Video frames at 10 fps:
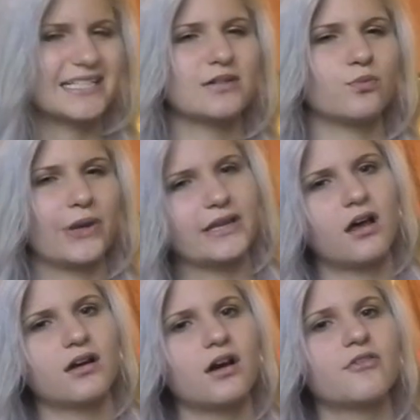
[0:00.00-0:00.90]
didn't wait
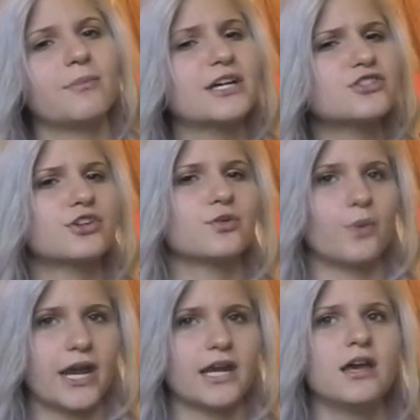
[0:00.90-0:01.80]
long enough. Make sure you
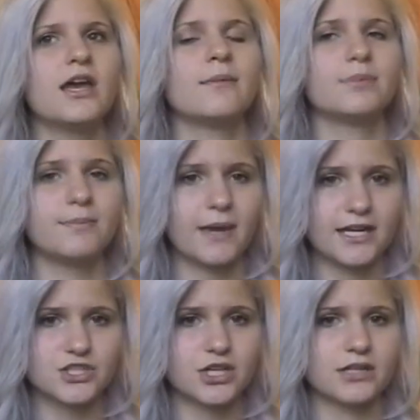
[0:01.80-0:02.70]
wait, be
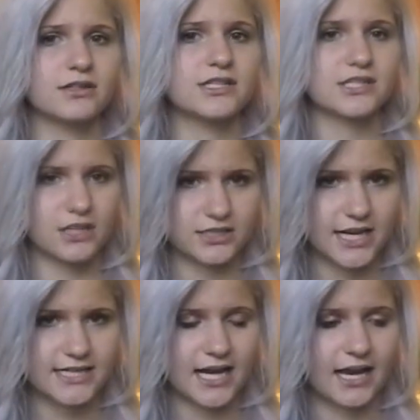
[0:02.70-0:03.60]
patient. This is gonna
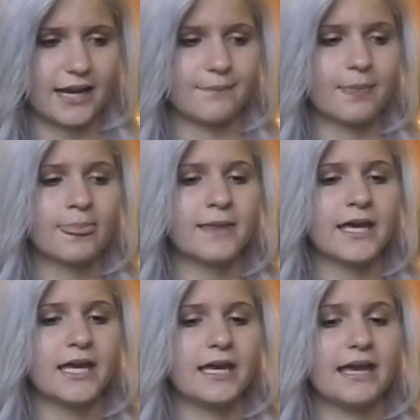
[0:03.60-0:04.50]
take time.
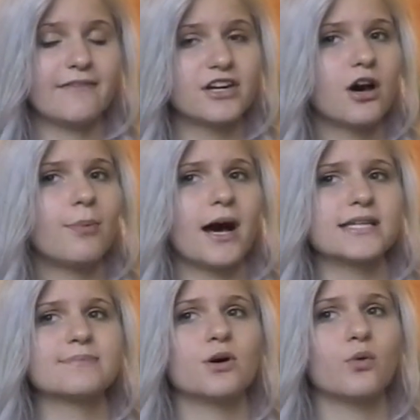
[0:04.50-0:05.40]
If at all
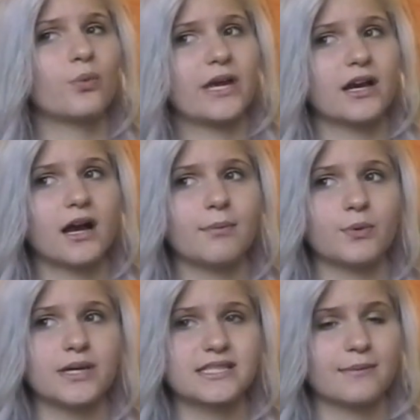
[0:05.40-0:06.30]
possible, wait a couple
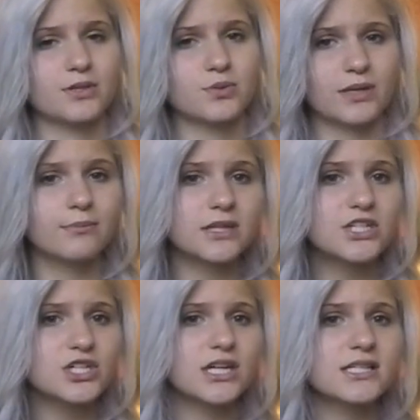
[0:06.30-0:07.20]
weeks in between
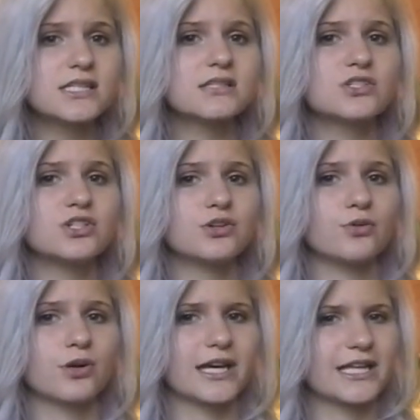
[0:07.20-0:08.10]
bleachings or
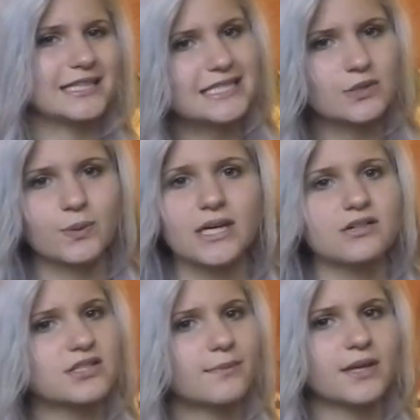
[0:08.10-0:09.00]
like at least a week
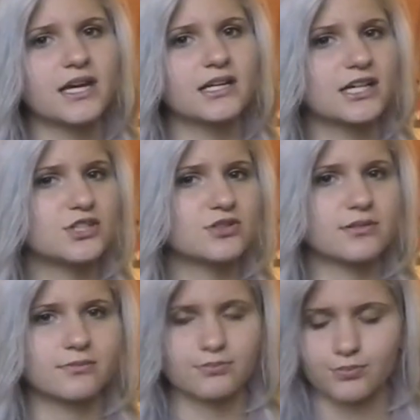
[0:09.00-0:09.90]
or something, and like do
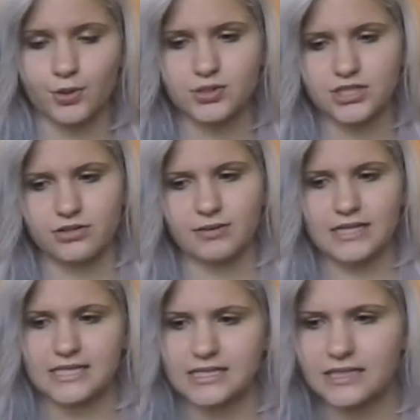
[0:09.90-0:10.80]
some protein
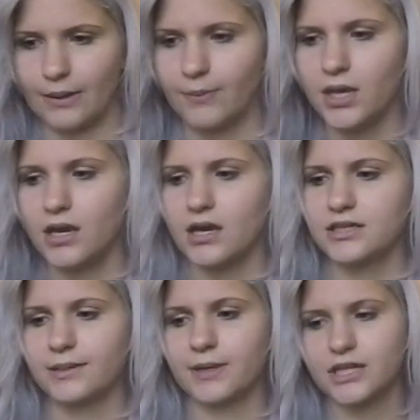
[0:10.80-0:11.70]
treatments and some
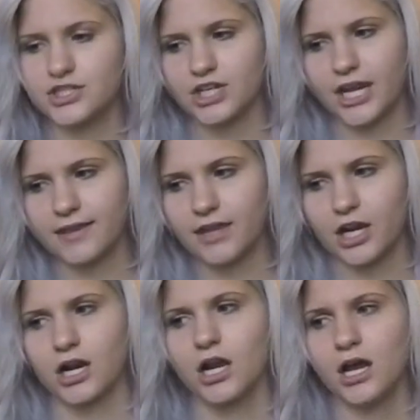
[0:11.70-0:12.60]
deep conditioning in
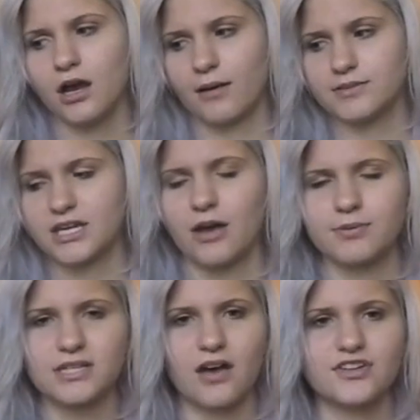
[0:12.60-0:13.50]
there to help
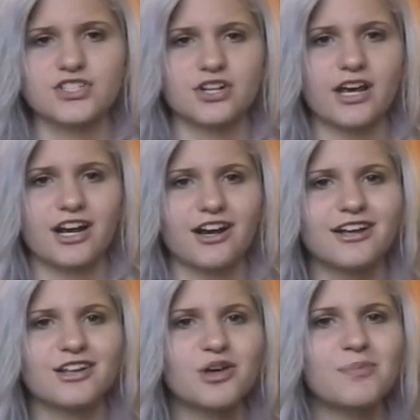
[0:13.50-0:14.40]
solid your hair
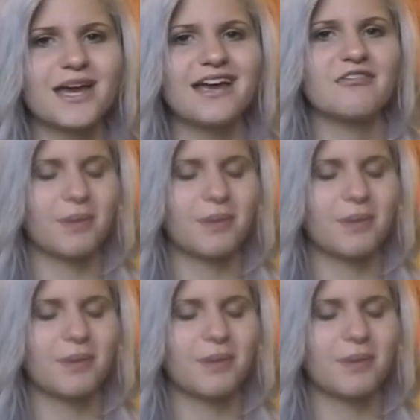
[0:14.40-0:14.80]
a little bit if